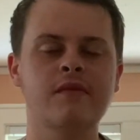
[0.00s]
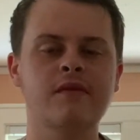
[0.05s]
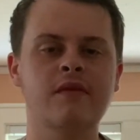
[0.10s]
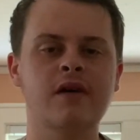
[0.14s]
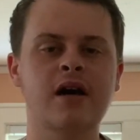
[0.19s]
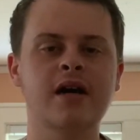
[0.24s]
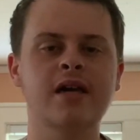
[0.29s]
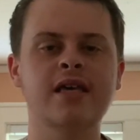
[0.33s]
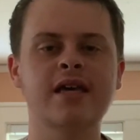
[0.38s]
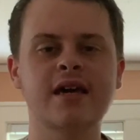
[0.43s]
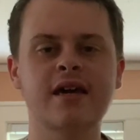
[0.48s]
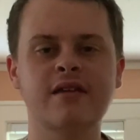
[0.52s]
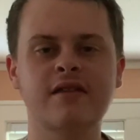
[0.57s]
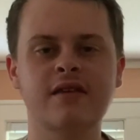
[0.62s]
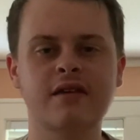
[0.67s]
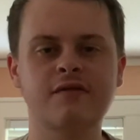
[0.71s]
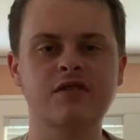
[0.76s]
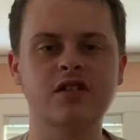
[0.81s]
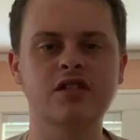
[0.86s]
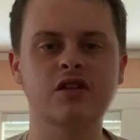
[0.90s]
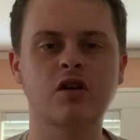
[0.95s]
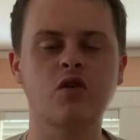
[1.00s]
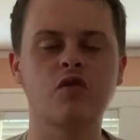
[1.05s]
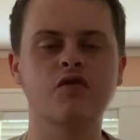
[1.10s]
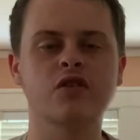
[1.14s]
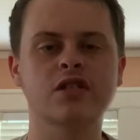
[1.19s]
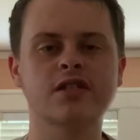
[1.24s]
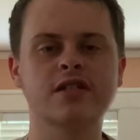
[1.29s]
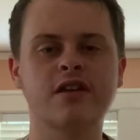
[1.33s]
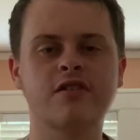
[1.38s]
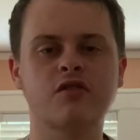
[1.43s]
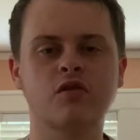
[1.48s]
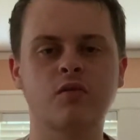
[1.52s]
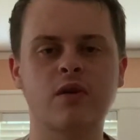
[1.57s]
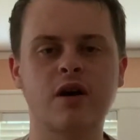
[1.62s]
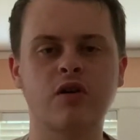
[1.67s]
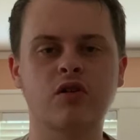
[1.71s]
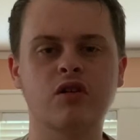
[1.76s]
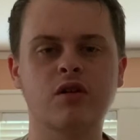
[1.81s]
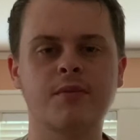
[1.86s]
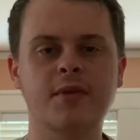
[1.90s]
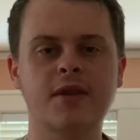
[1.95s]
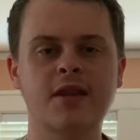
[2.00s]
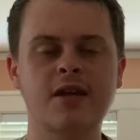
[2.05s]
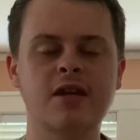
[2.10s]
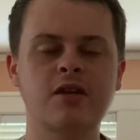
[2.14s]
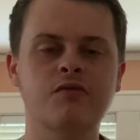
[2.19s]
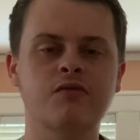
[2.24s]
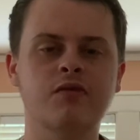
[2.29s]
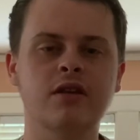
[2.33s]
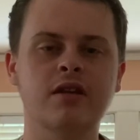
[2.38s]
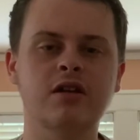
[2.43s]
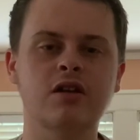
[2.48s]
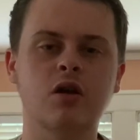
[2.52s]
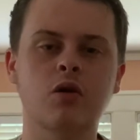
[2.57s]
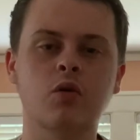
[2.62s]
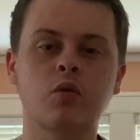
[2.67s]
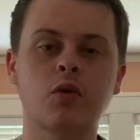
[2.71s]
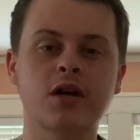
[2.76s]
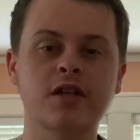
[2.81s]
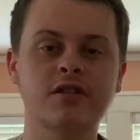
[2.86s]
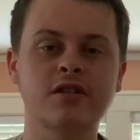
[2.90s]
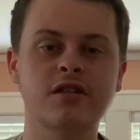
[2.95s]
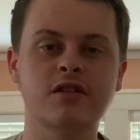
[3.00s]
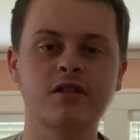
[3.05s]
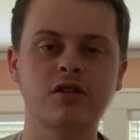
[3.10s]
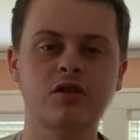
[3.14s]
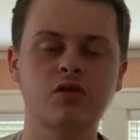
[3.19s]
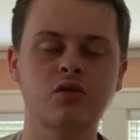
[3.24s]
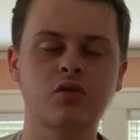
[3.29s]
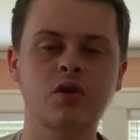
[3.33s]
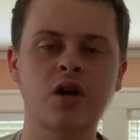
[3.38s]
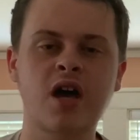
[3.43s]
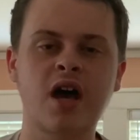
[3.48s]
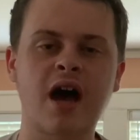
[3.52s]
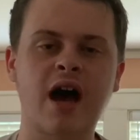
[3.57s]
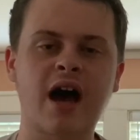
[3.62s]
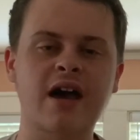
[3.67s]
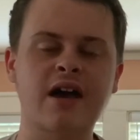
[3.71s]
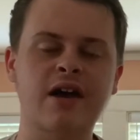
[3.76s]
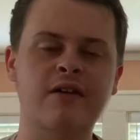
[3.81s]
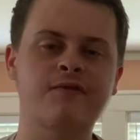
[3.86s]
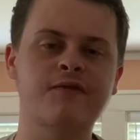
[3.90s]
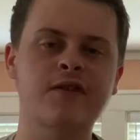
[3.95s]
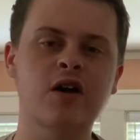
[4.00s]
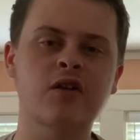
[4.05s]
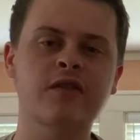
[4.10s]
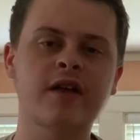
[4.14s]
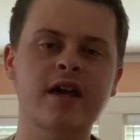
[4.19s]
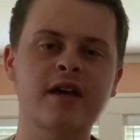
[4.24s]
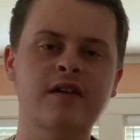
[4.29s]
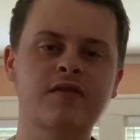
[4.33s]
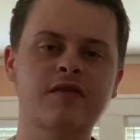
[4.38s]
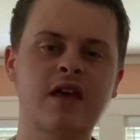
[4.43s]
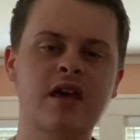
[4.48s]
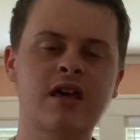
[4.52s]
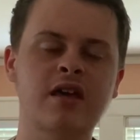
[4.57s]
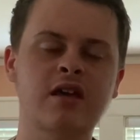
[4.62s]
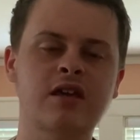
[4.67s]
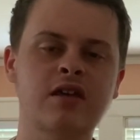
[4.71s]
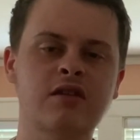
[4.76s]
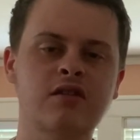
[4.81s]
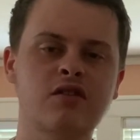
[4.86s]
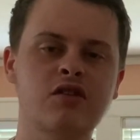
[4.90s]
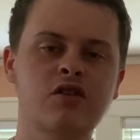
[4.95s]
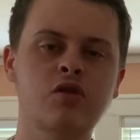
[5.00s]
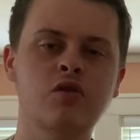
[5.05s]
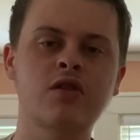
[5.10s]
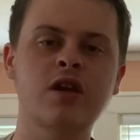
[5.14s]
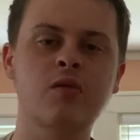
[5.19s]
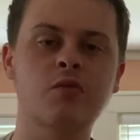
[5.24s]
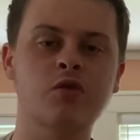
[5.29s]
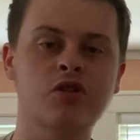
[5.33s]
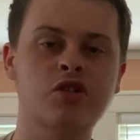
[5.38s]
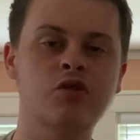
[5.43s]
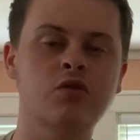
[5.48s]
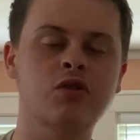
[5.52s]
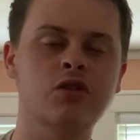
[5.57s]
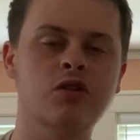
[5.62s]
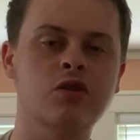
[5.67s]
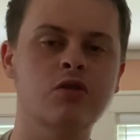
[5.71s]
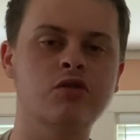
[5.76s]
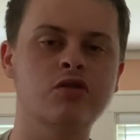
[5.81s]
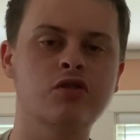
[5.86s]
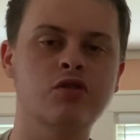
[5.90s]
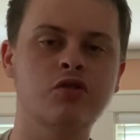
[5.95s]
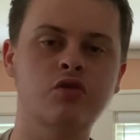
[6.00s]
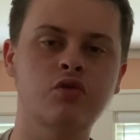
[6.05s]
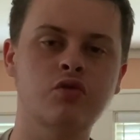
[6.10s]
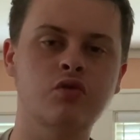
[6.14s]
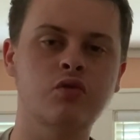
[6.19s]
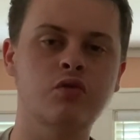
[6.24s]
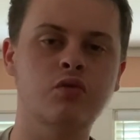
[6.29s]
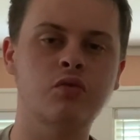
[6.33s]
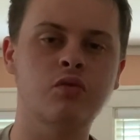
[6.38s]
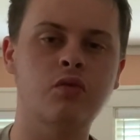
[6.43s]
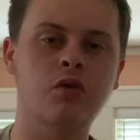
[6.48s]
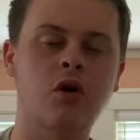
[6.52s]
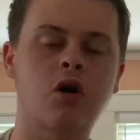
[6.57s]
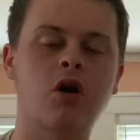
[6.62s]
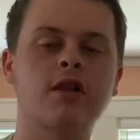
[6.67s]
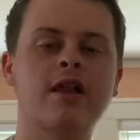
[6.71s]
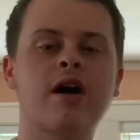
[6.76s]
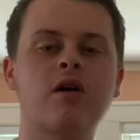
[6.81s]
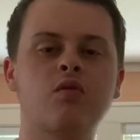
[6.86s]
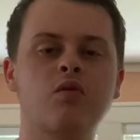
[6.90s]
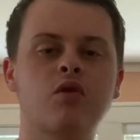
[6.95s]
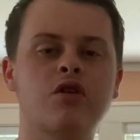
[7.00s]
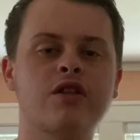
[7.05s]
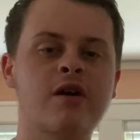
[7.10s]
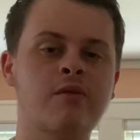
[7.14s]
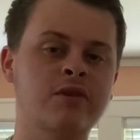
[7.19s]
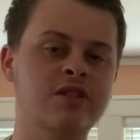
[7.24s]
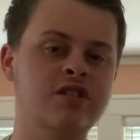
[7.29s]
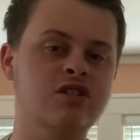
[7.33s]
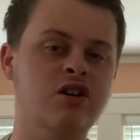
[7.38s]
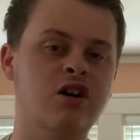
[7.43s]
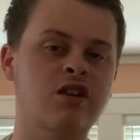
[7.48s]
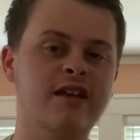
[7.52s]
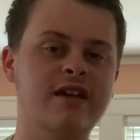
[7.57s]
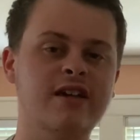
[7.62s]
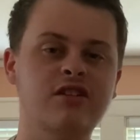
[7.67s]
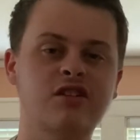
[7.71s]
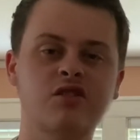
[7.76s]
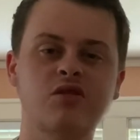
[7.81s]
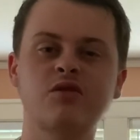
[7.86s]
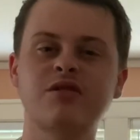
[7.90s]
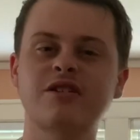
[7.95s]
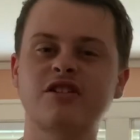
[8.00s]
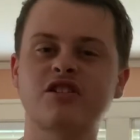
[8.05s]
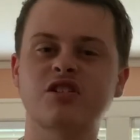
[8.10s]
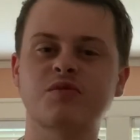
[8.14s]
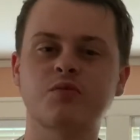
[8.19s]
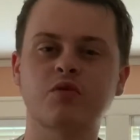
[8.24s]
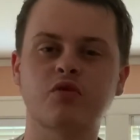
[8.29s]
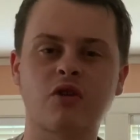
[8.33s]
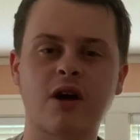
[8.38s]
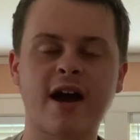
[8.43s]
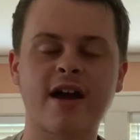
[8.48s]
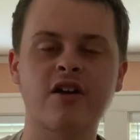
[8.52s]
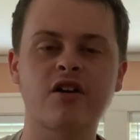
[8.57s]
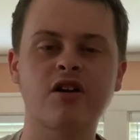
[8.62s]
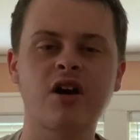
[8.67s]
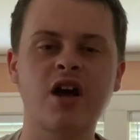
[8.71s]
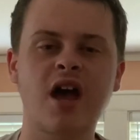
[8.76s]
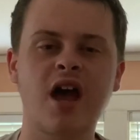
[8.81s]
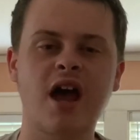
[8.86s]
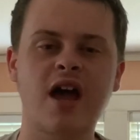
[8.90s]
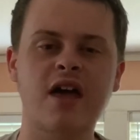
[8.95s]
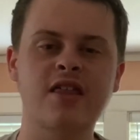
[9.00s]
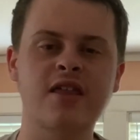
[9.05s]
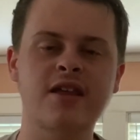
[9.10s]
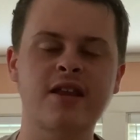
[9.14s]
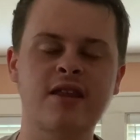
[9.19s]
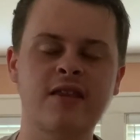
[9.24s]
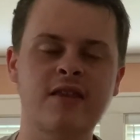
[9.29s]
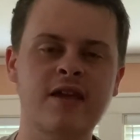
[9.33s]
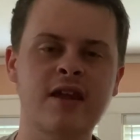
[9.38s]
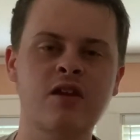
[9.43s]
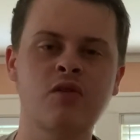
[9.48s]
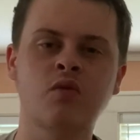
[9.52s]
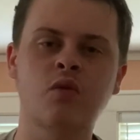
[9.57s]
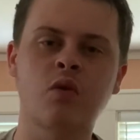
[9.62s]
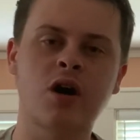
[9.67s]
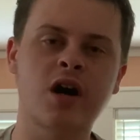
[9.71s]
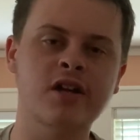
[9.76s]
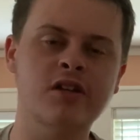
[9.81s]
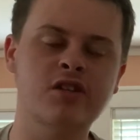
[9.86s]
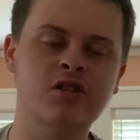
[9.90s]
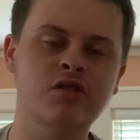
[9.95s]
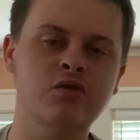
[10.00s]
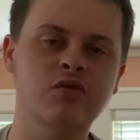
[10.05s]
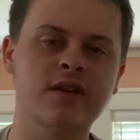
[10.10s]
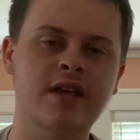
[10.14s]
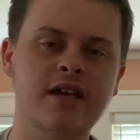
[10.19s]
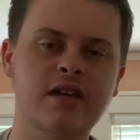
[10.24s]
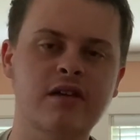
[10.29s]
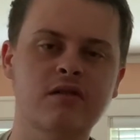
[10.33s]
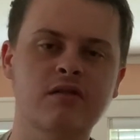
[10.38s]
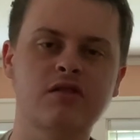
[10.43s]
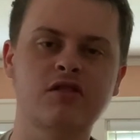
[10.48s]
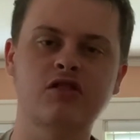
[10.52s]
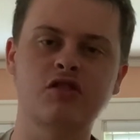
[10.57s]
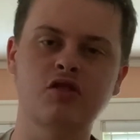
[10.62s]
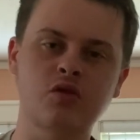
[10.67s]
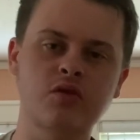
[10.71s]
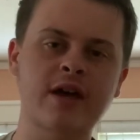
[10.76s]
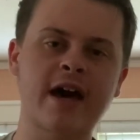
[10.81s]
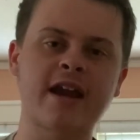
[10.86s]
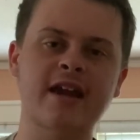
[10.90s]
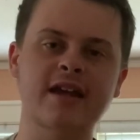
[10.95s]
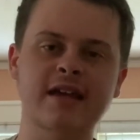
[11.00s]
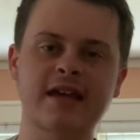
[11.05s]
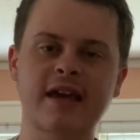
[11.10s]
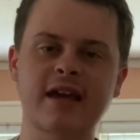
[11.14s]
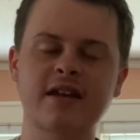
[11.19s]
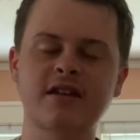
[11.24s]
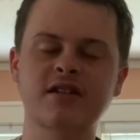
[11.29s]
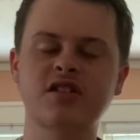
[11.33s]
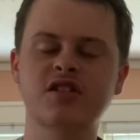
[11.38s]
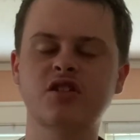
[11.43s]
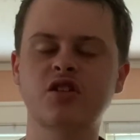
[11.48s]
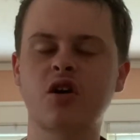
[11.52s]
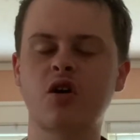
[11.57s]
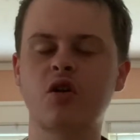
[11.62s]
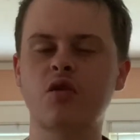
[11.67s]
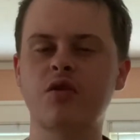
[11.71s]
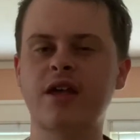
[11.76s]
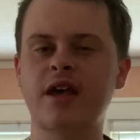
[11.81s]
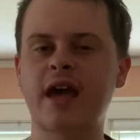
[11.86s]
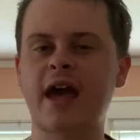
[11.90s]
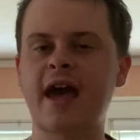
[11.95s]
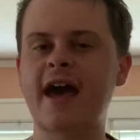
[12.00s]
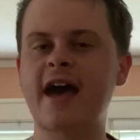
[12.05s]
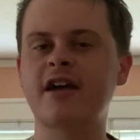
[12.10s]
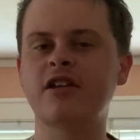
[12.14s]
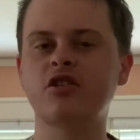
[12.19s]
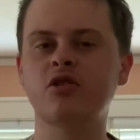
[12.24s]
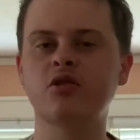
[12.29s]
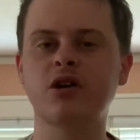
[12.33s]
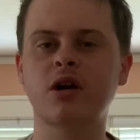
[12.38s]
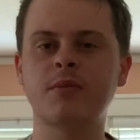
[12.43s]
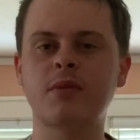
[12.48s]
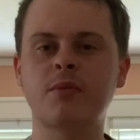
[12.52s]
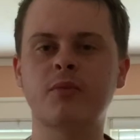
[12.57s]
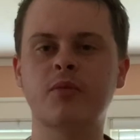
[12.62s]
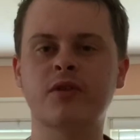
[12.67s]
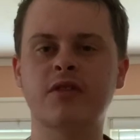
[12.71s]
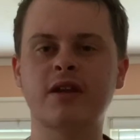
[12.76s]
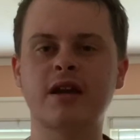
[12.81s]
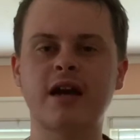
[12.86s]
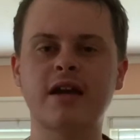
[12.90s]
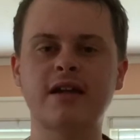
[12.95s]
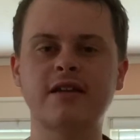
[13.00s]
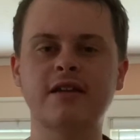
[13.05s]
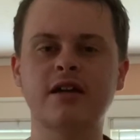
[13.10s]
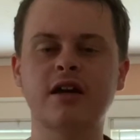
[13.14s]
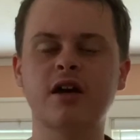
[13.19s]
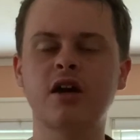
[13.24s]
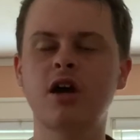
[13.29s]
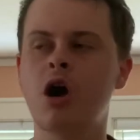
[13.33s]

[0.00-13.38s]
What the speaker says: again, they've just overstayed their welcome, and they didn't really know what to do. I felt like they knew they were too close to All Out War that we saw like 2 years prior, and they didn't want to like do that again, so they had to come up with an idea.